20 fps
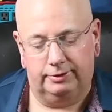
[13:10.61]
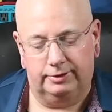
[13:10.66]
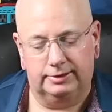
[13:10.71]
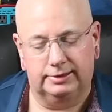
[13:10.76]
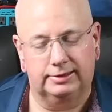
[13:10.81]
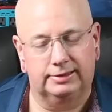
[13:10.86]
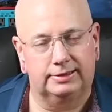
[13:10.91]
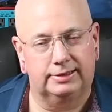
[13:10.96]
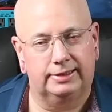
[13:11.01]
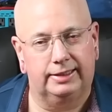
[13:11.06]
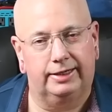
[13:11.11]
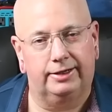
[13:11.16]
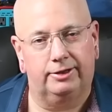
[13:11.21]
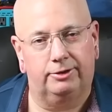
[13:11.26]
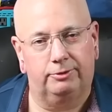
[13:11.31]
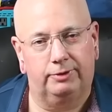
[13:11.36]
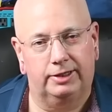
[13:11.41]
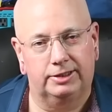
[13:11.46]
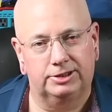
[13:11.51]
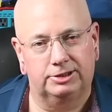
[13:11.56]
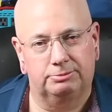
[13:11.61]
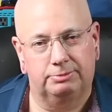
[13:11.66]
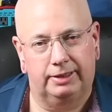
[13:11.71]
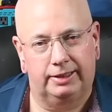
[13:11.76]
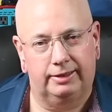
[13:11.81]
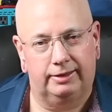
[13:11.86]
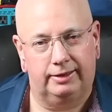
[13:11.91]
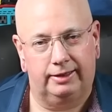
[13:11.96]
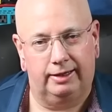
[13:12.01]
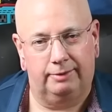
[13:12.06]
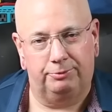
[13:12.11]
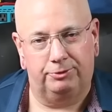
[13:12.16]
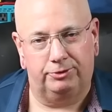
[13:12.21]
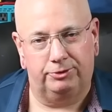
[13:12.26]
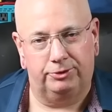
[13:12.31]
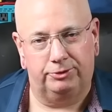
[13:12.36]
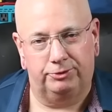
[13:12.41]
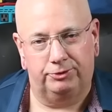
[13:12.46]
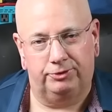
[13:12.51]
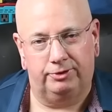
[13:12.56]
This is the declaration made of the
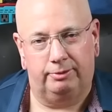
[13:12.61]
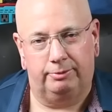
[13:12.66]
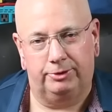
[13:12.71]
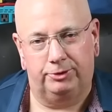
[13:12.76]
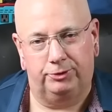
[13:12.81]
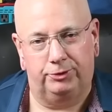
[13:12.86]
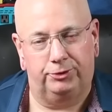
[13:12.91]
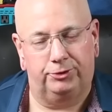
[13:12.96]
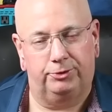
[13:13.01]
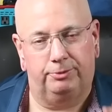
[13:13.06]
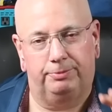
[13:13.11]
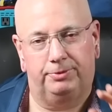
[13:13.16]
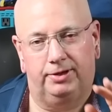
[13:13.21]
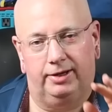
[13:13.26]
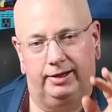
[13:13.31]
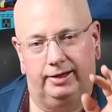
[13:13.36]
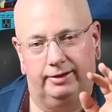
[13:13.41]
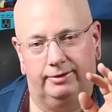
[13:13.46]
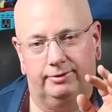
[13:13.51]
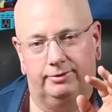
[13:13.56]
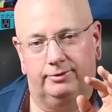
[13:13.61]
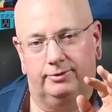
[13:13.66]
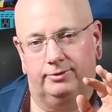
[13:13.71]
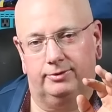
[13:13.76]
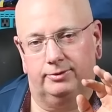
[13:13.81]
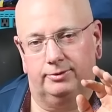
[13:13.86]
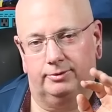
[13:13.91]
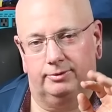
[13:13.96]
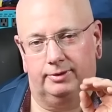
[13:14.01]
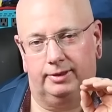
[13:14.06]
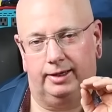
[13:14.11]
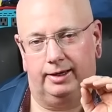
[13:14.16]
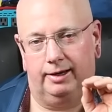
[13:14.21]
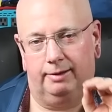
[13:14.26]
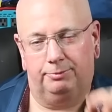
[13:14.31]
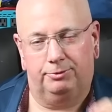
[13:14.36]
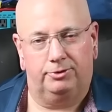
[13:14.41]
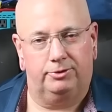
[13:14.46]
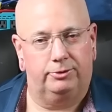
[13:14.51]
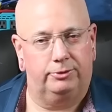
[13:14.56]
Absolute, someone who has obtained to the
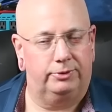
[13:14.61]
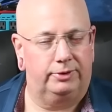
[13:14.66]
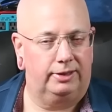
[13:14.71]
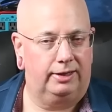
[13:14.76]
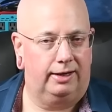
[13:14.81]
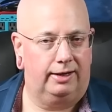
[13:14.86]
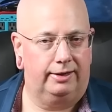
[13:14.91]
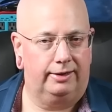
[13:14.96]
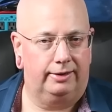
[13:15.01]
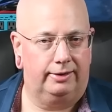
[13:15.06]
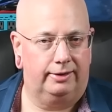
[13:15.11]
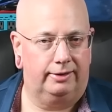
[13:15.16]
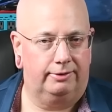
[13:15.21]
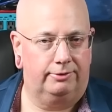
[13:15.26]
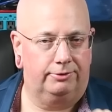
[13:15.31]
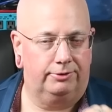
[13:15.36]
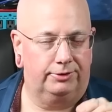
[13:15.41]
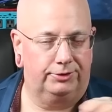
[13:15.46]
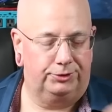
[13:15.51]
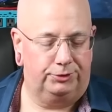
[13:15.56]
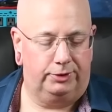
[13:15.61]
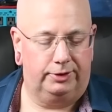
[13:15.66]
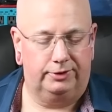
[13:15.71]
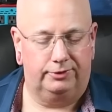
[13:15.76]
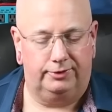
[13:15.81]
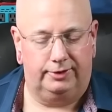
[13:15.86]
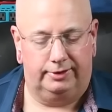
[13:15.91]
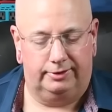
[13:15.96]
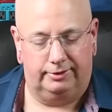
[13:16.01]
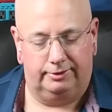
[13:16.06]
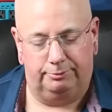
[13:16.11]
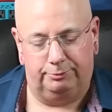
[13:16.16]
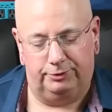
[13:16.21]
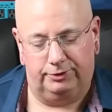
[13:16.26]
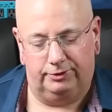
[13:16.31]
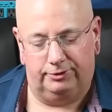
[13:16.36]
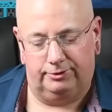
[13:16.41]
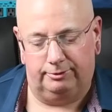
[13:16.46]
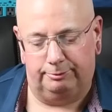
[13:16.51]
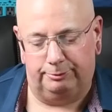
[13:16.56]
Absolute Godhead or the Transcendent
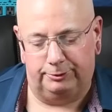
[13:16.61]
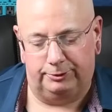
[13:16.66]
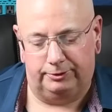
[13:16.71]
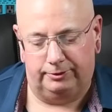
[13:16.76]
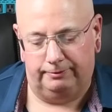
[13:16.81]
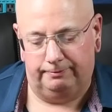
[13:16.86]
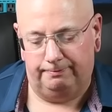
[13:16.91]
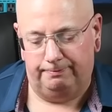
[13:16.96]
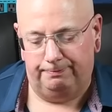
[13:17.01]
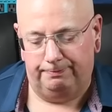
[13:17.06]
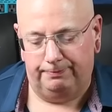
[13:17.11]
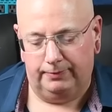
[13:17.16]
Principle.